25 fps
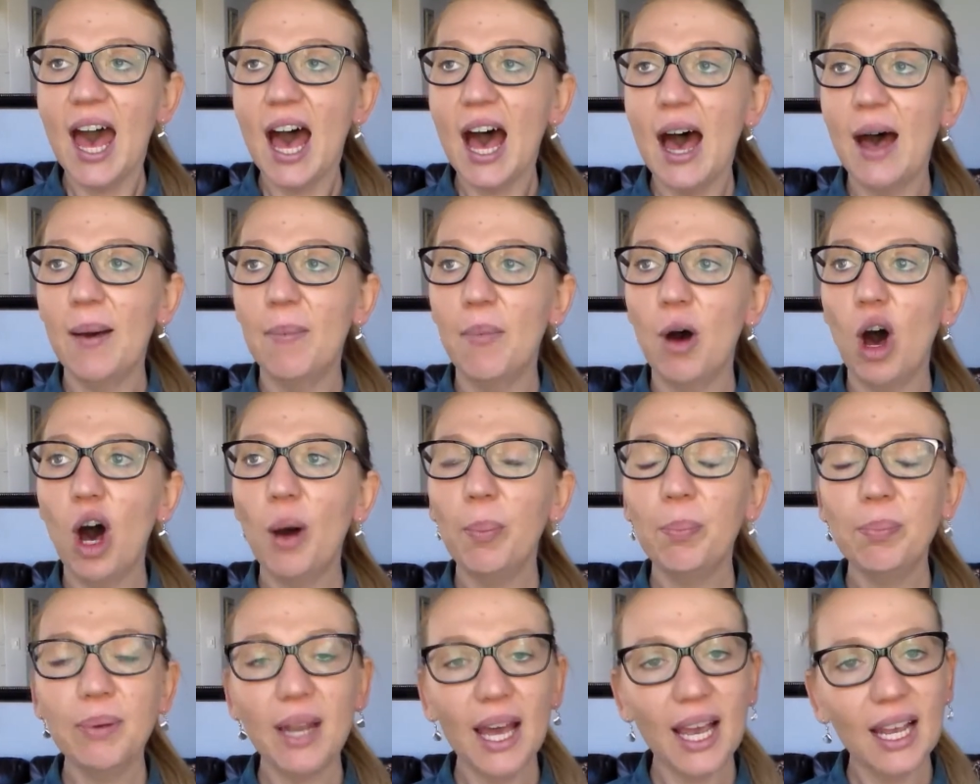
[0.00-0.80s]

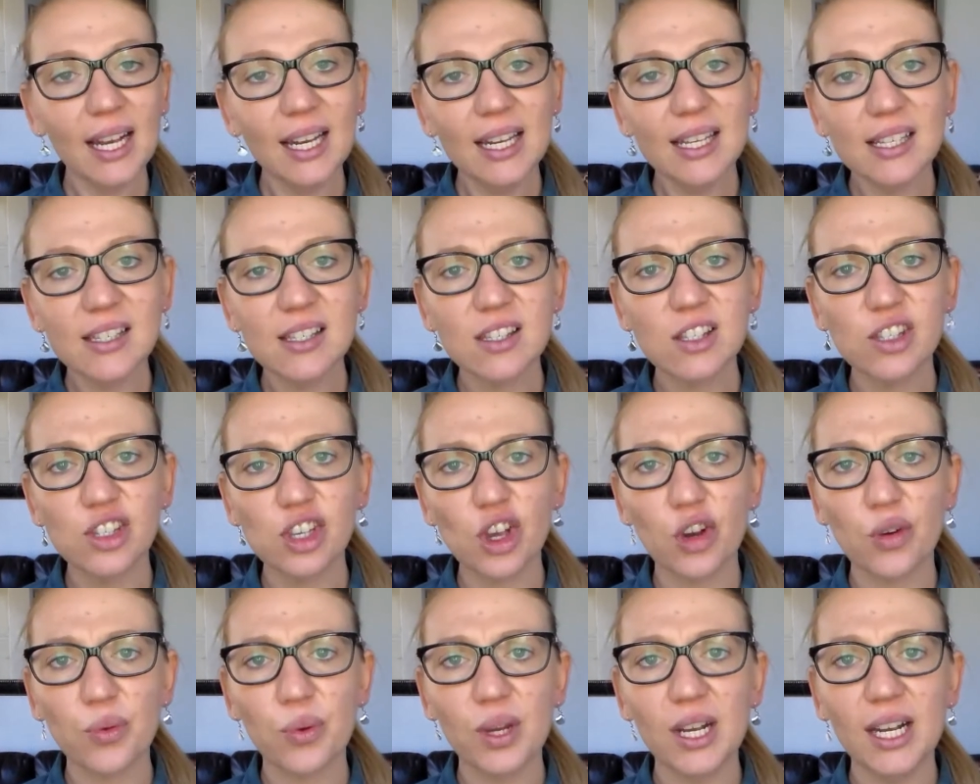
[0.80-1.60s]
Our playlists
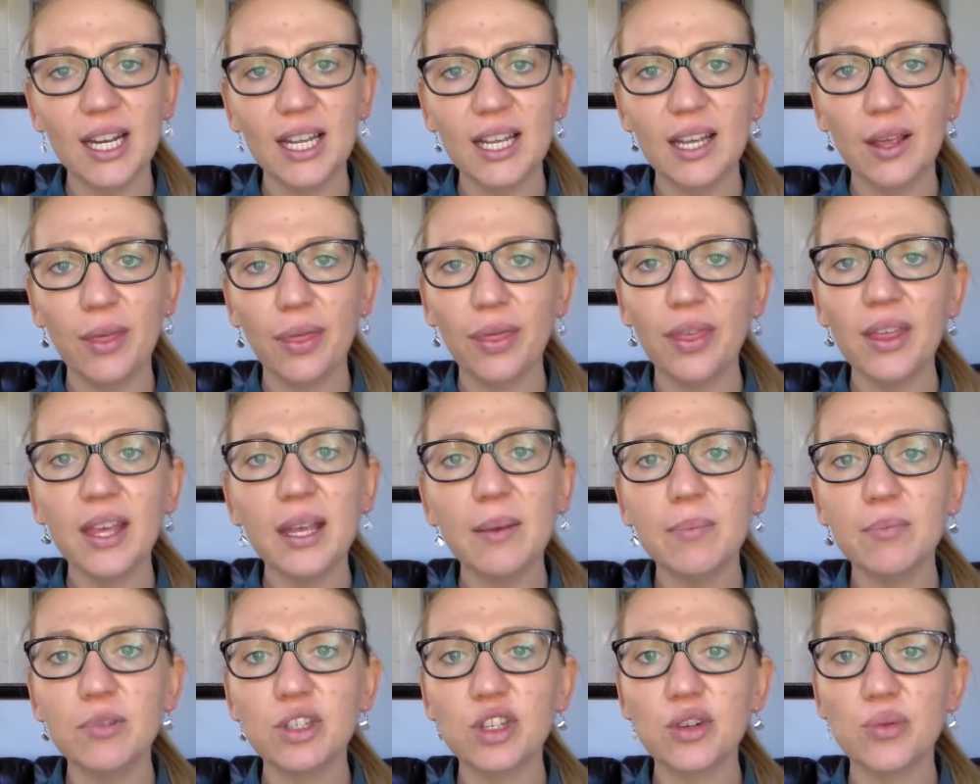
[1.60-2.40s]
are really
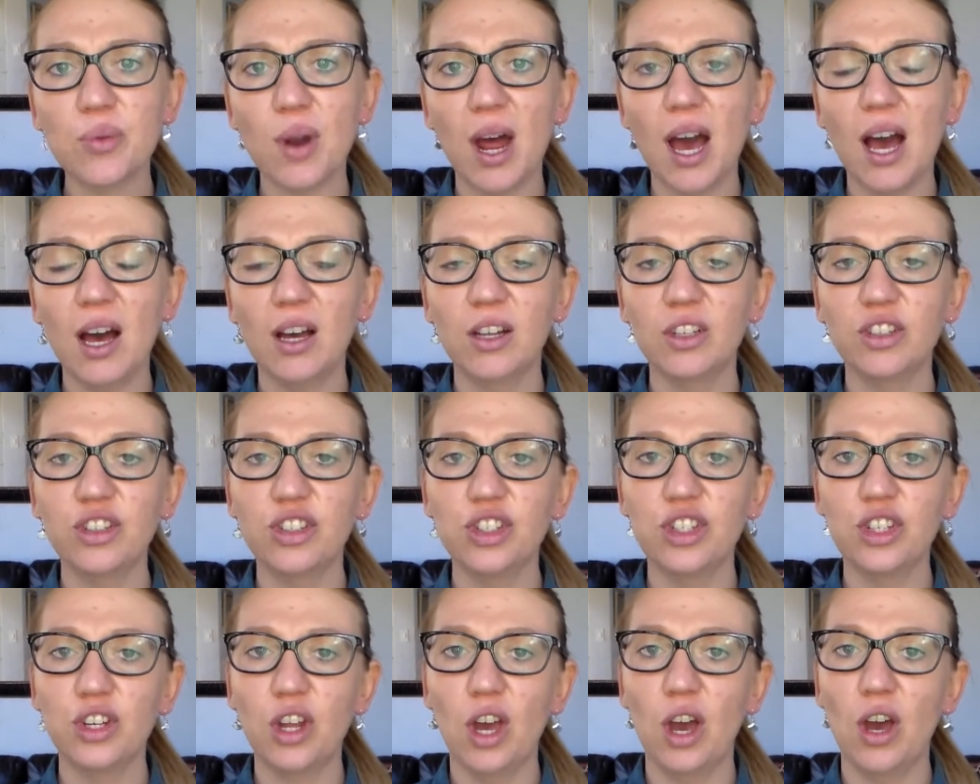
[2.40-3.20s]
themed around,
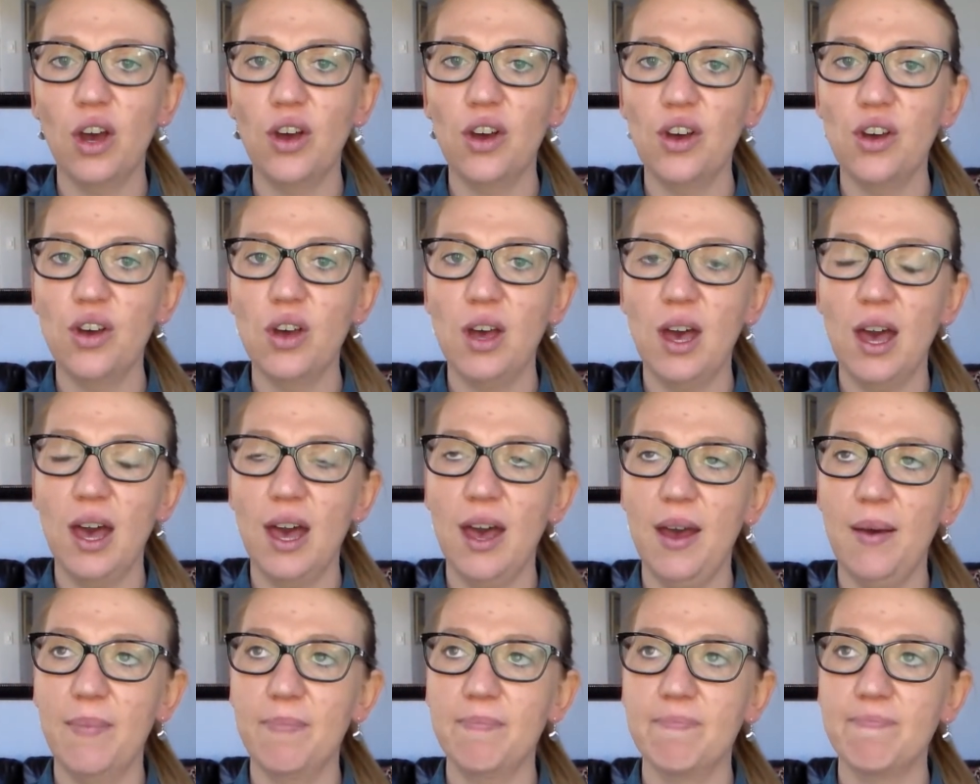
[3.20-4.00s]
you
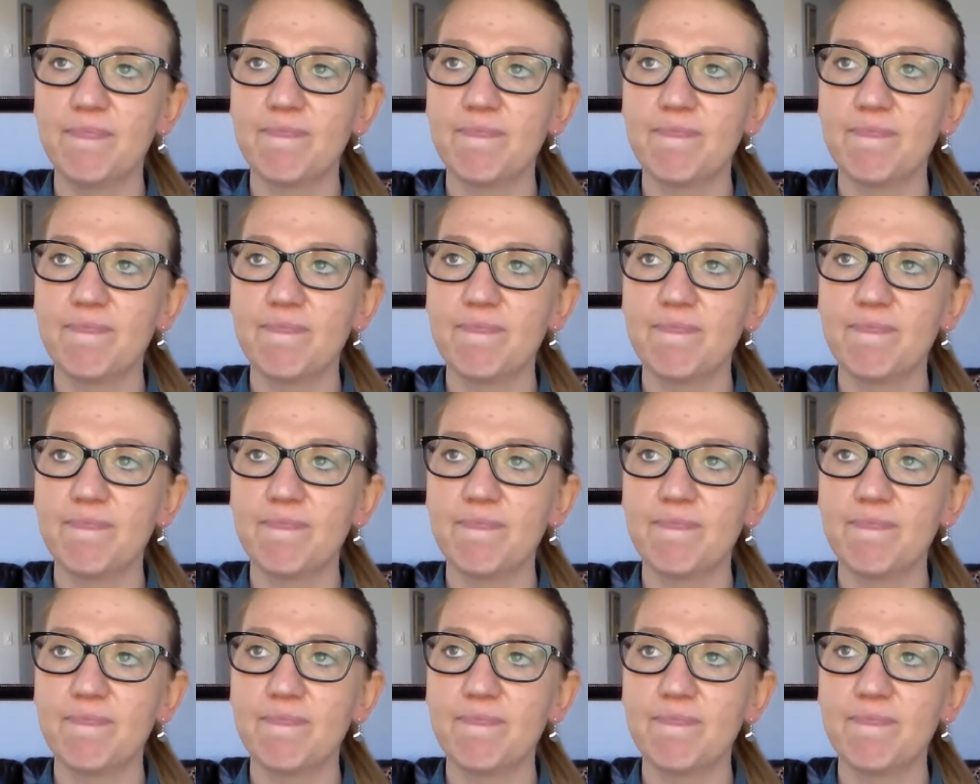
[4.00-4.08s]
know,